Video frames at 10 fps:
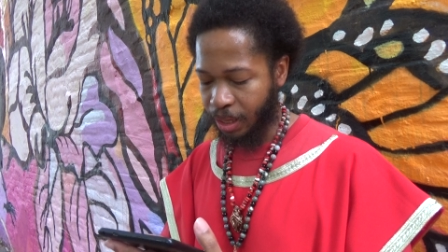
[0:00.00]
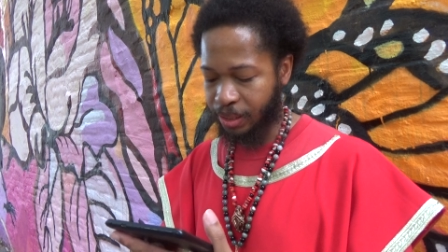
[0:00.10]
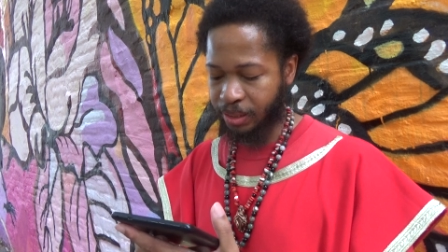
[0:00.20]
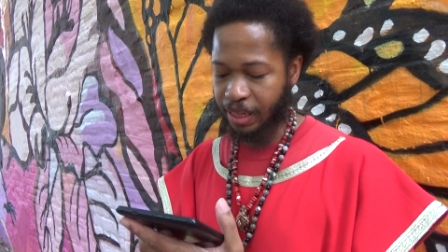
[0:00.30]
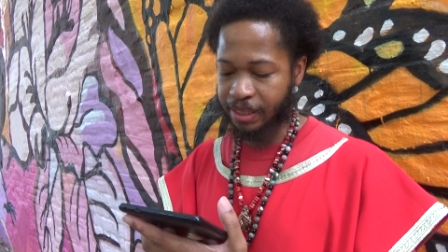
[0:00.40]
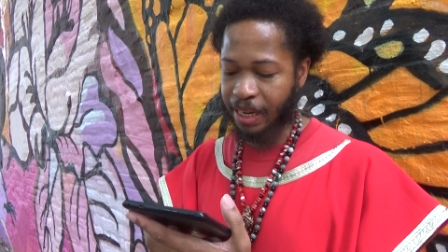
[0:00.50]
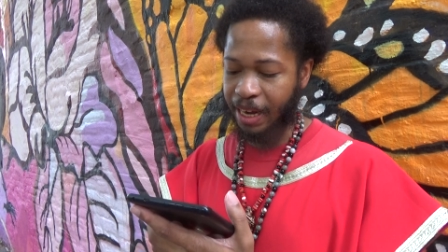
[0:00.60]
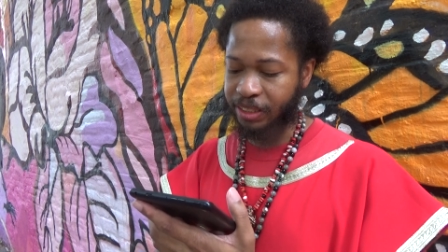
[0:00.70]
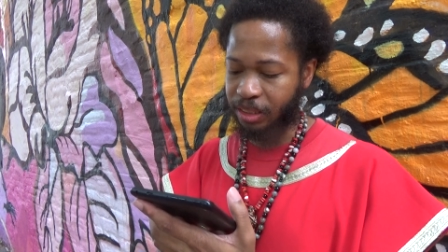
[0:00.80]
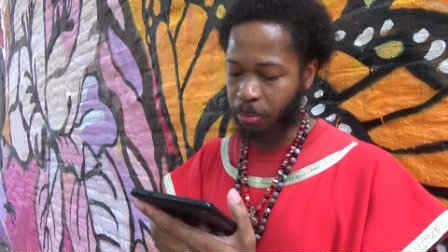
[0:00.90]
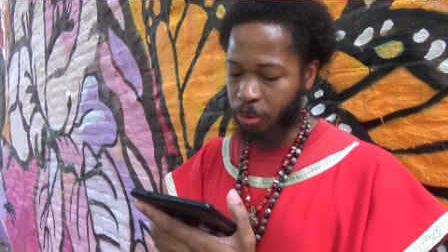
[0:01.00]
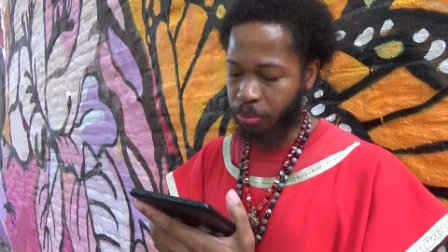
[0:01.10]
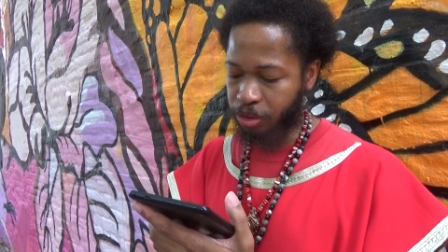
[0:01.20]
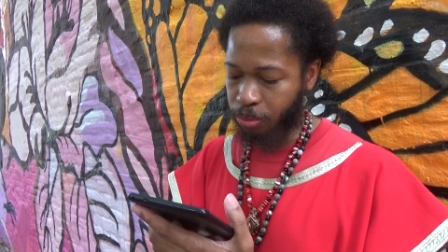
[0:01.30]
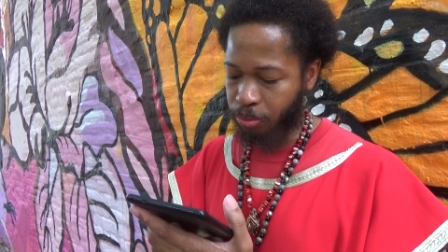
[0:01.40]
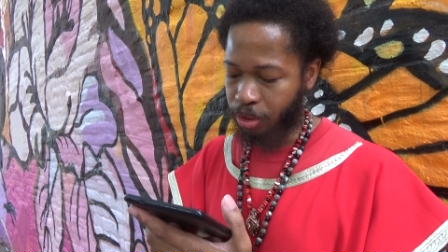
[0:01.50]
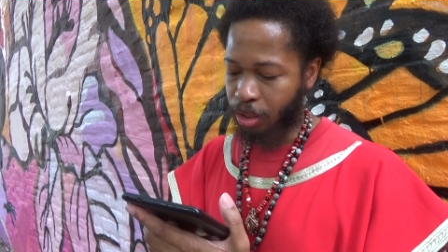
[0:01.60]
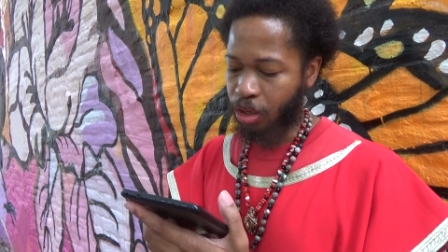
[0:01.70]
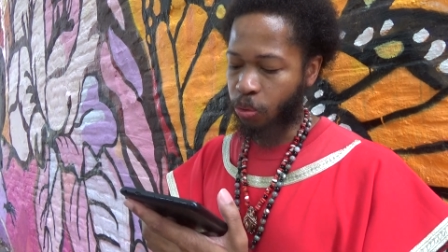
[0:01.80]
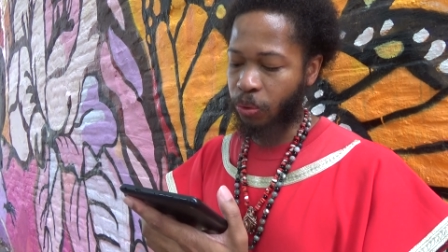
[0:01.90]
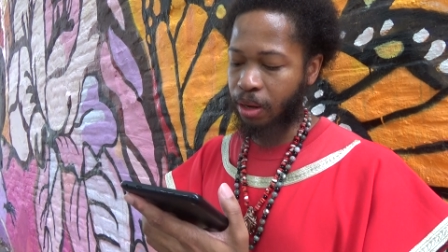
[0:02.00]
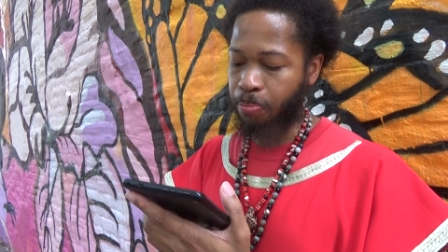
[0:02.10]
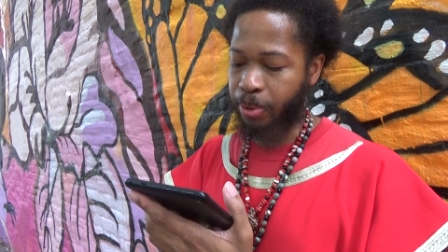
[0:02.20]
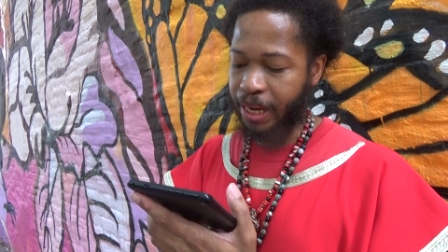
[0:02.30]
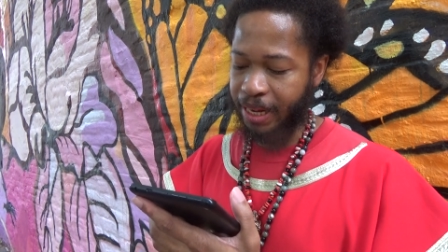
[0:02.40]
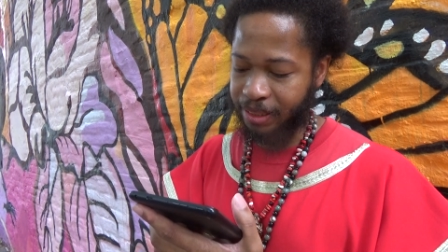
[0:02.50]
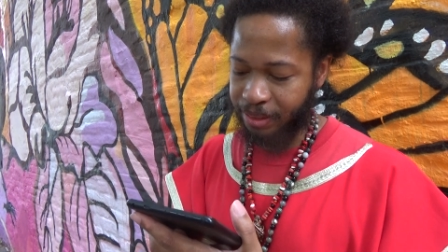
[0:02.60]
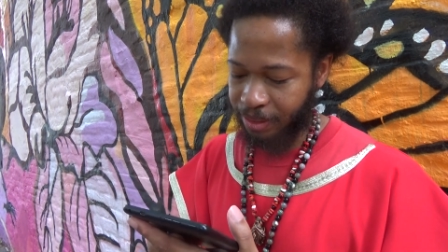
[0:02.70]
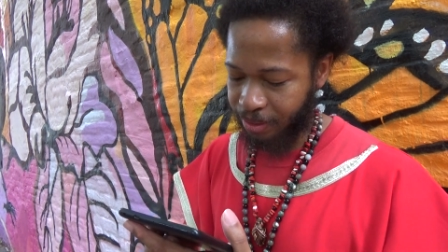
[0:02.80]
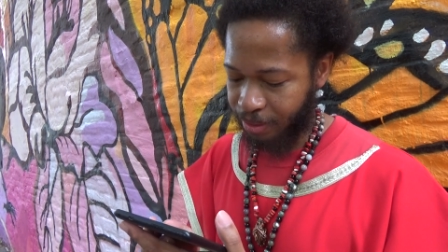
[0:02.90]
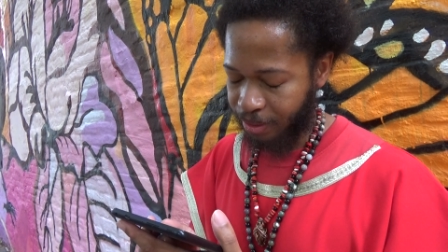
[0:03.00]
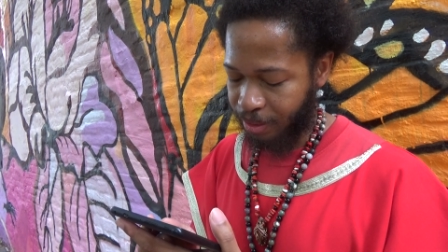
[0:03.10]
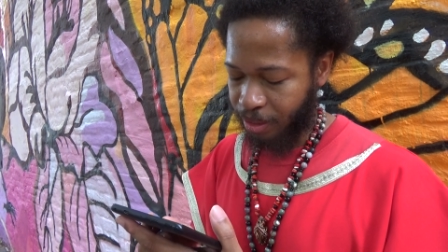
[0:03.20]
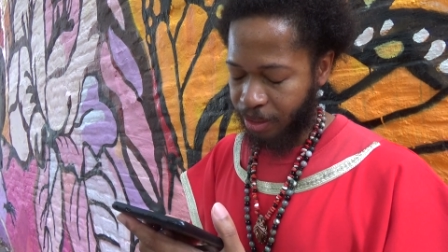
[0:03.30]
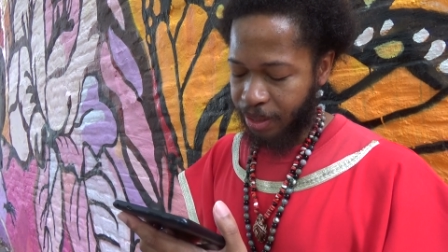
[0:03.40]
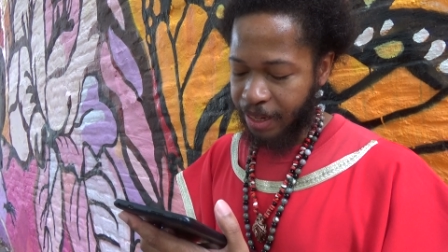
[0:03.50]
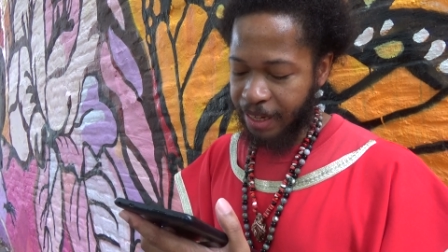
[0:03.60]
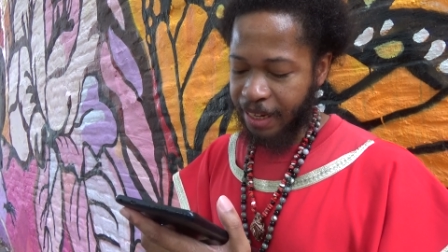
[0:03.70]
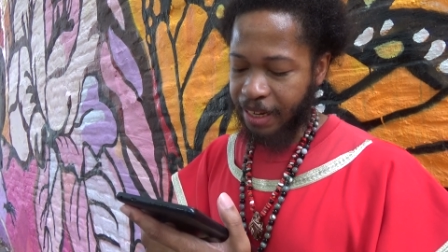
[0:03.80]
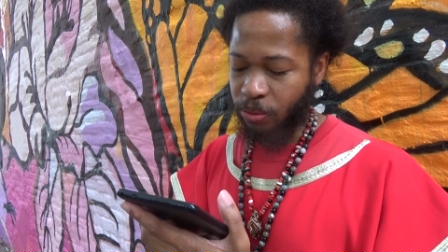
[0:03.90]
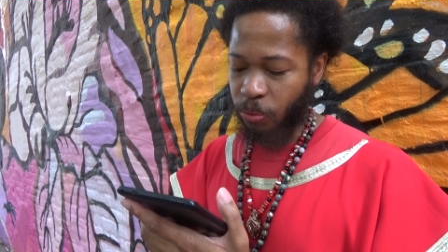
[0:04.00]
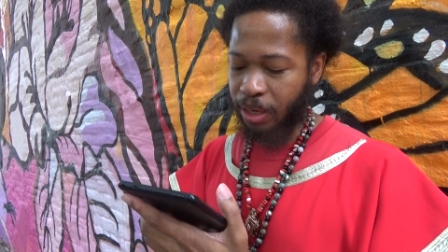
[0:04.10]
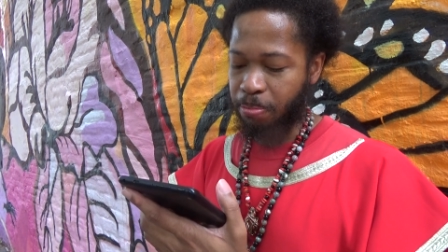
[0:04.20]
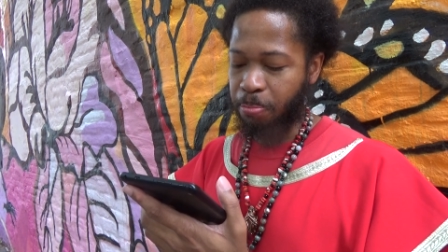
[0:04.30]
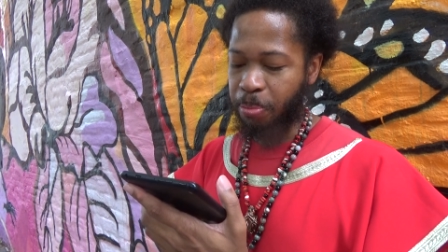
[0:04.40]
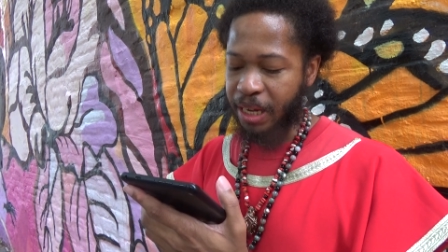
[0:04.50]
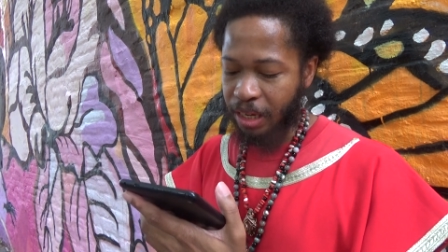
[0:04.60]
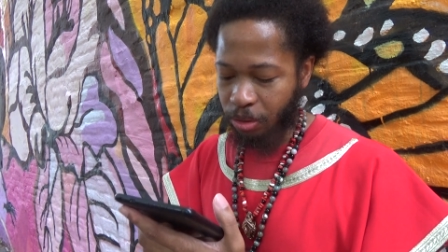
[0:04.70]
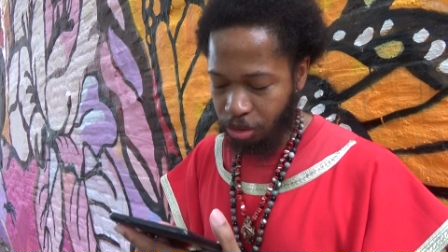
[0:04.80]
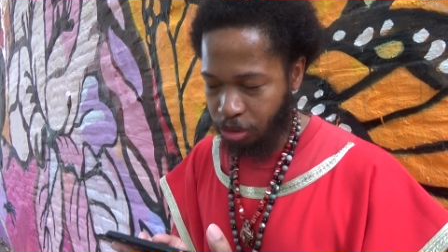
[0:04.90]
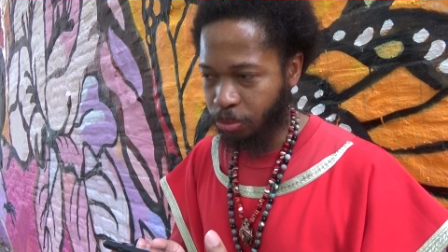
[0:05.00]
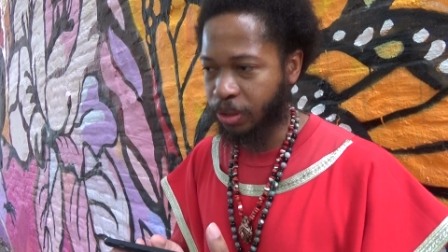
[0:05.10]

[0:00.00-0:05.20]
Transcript: It says, I smote you with blasting in with mildew